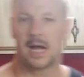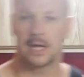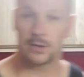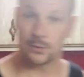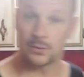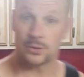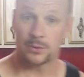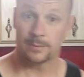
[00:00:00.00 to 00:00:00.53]
I
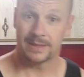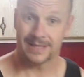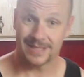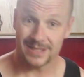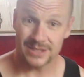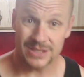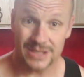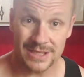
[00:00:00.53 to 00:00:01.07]
don't do my
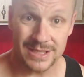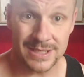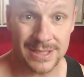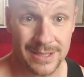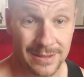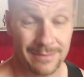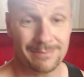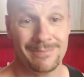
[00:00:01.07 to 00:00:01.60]

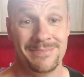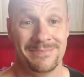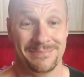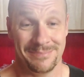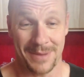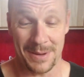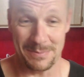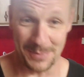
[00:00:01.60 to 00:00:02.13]
dishes.
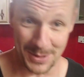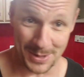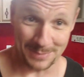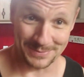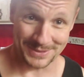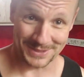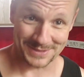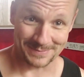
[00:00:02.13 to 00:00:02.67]
My
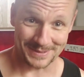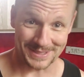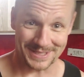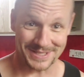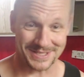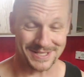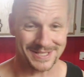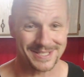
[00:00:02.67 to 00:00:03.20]
mom does my
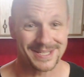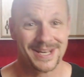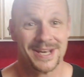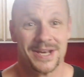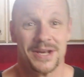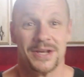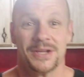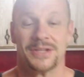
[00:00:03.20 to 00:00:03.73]
dishes.
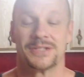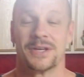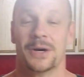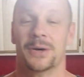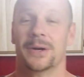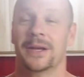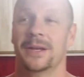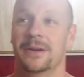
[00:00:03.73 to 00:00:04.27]

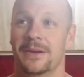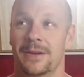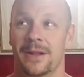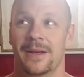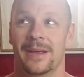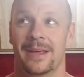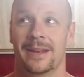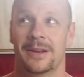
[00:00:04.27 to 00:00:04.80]
So
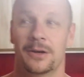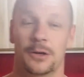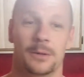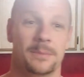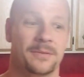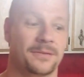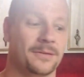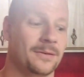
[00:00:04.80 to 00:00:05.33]
in
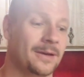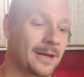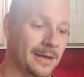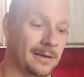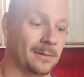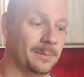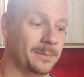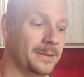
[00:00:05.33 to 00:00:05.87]
hopes to
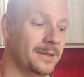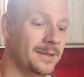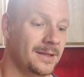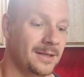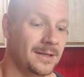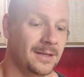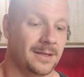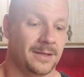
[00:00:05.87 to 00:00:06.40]
help
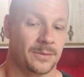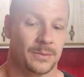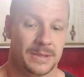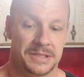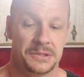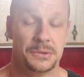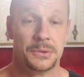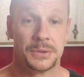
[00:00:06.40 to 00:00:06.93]

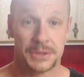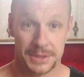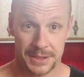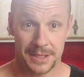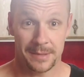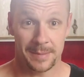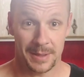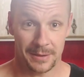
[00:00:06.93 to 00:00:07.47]
reduce
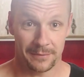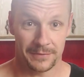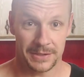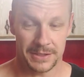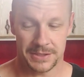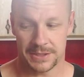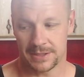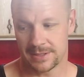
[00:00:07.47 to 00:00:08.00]
the amount of
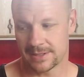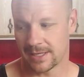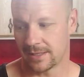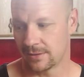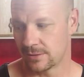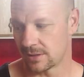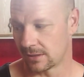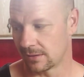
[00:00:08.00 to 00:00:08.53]
dishes, I
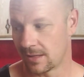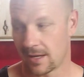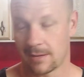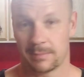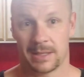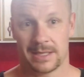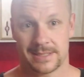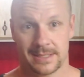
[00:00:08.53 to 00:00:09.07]
use a lot
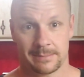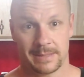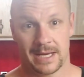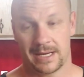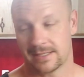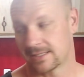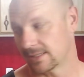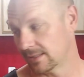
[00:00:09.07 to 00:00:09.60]
of plastic
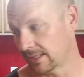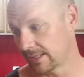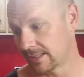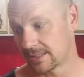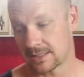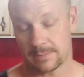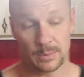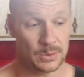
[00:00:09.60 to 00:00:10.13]
bags and
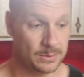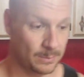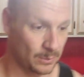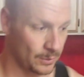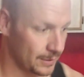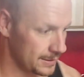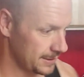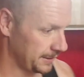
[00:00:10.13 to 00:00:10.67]
like
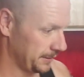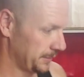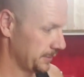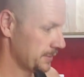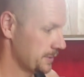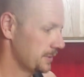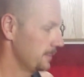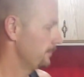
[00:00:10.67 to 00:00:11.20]
disposable
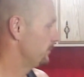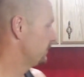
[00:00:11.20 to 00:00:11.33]
containers.